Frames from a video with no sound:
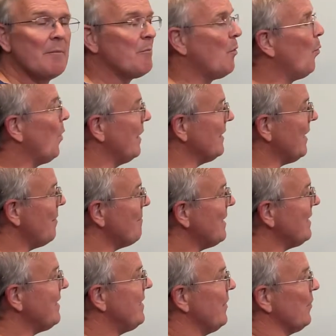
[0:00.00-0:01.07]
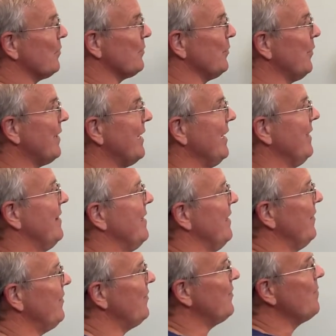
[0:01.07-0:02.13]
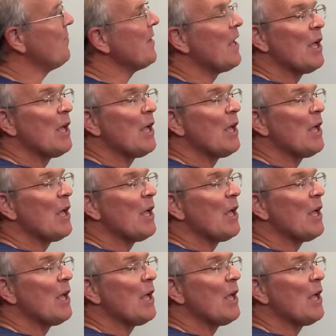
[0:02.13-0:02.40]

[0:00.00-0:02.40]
But while I'm in here looking at this,